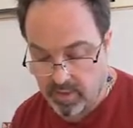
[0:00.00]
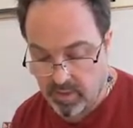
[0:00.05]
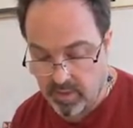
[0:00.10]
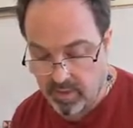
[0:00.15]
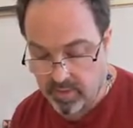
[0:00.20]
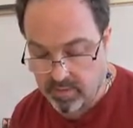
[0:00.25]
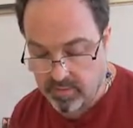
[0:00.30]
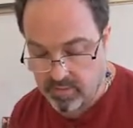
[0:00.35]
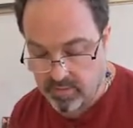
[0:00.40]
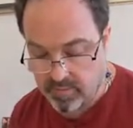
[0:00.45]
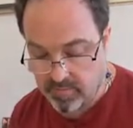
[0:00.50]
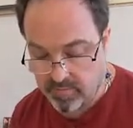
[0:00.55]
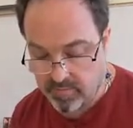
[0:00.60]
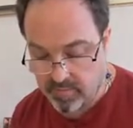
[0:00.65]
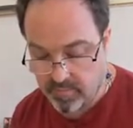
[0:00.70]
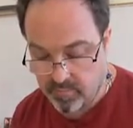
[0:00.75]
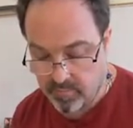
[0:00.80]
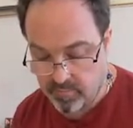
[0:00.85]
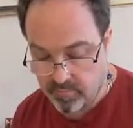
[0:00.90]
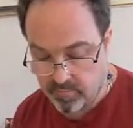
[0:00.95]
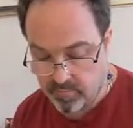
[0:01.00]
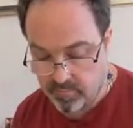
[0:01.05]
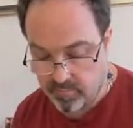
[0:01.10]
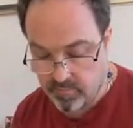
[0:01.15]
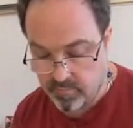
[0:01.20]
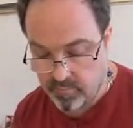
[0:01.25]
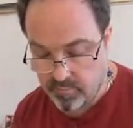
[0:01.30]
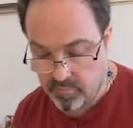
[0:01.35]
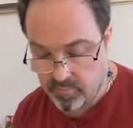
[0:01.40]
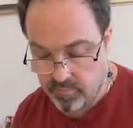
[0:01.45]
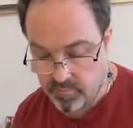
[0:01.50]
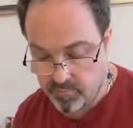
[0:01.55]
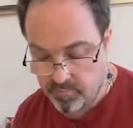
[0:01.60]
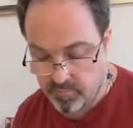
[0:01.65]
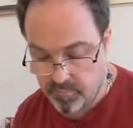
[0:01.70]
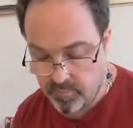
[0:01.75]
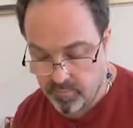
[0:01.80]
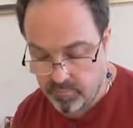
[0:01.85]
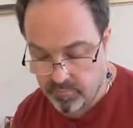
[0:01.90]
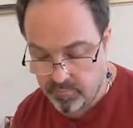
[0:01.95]
and these symbols, the
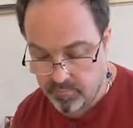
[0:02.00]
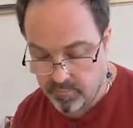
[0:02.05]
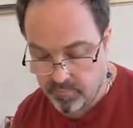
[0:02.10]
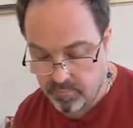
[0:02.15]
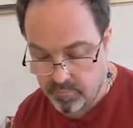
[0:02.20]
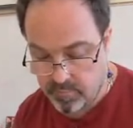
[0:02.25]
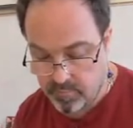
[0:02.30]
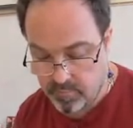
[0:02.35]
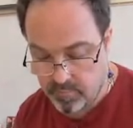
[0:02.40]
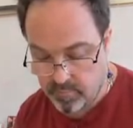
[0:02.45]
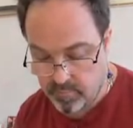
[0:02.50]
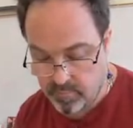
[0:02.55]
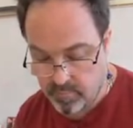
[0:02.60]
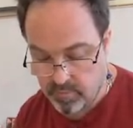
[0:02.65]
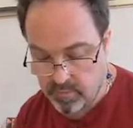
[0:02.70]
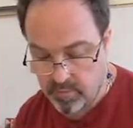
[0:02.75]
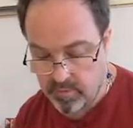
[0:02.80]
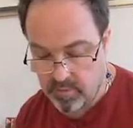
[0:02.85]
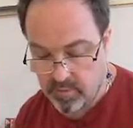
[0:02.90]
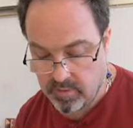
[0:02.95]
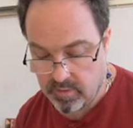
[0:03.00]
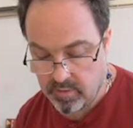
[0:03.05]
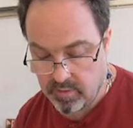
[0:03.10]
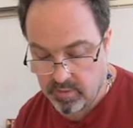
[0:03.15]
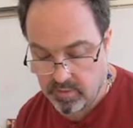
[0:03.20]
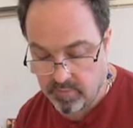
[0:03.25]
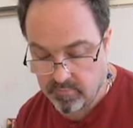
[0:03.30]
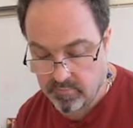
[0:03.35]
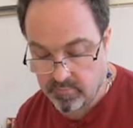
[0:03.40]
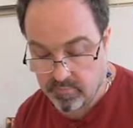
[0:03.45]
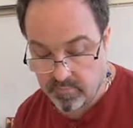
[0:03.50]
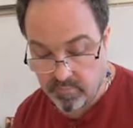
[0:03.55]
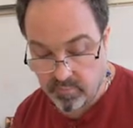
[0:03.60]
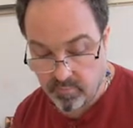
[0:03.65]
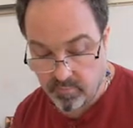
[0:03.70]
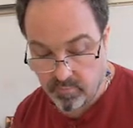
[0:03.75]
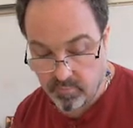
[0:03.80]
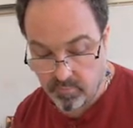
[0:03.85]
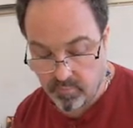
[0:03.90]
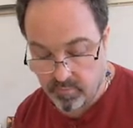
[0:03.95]
first is a
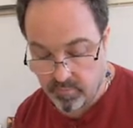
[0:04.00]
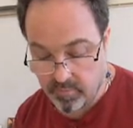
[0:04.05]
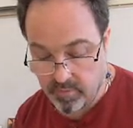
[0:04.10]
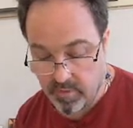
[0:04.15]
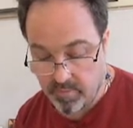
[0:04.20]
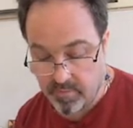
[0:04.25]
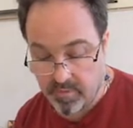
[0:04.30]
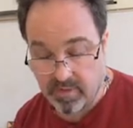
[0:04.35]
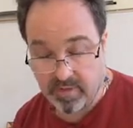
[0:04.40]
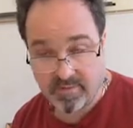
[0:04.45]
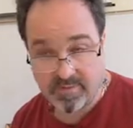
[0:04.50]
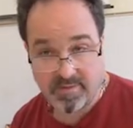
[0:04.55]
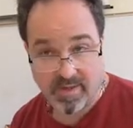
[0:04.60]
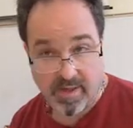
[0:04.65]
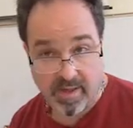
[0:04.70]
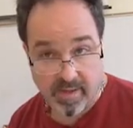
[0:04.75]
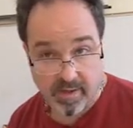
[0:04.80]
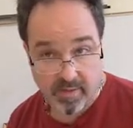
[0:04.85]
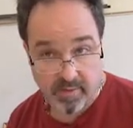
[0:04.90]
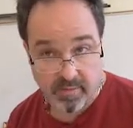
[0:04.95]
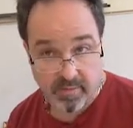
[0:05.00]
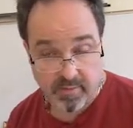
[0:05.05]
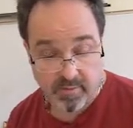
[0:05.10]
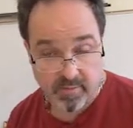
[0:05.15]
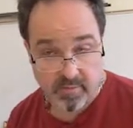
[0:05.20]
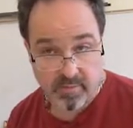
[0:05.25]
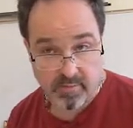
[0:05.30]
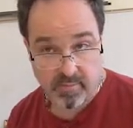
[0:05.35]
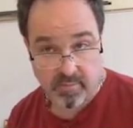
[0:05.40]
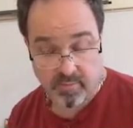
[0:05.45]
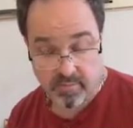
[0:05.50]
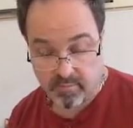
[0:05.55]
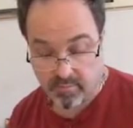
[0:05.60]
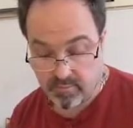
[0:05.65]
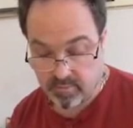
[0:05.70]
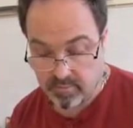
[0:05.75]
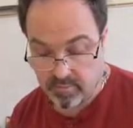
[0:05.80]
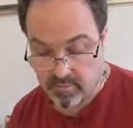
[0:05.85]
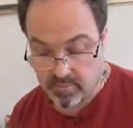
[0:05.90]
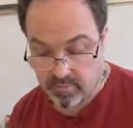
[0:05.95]
symbol that means add,
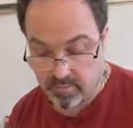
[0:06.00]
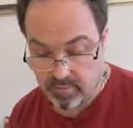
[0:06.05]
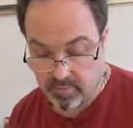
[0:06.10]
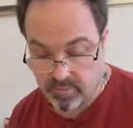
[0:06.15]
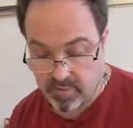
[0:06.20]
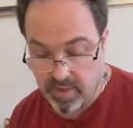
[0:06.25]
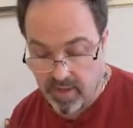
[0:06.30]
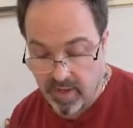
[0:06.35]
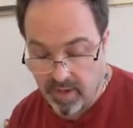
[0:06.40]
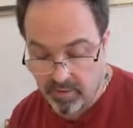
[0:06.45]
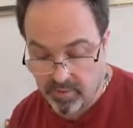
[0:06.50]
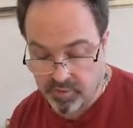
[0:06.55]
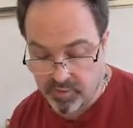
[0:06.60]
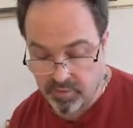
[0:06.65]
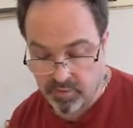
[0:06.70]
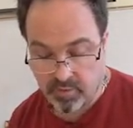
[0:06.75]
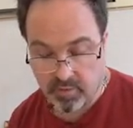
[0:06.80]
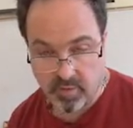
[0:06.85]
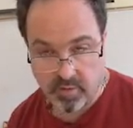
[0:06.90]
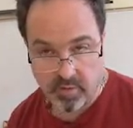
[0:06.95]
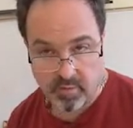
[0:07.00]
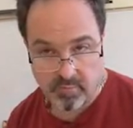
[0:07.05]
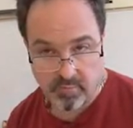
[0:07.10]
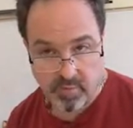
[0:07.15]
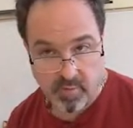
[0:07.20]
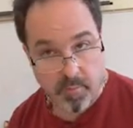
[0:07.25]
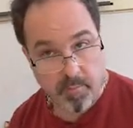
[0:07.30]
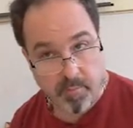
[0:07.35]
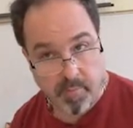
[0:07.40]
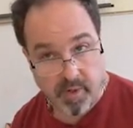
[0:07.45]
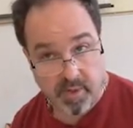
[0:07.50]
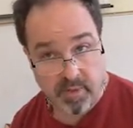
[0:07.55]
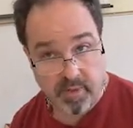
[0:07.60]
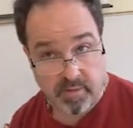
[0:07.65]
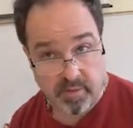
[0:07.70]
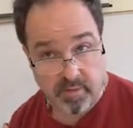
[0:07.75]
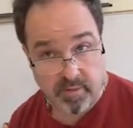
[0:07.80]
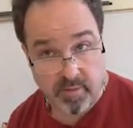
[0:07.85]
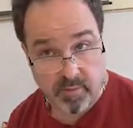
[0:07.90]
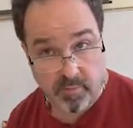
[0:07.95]
the action of
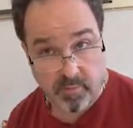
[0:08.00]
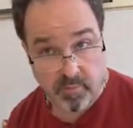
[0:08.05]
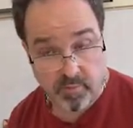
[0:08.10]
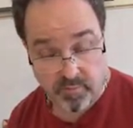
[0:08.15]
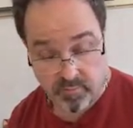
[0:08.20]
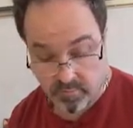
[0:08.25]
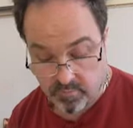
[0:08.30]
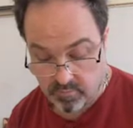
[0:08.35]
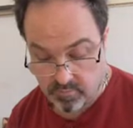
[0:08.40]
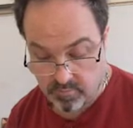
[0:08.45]
combining the numbers.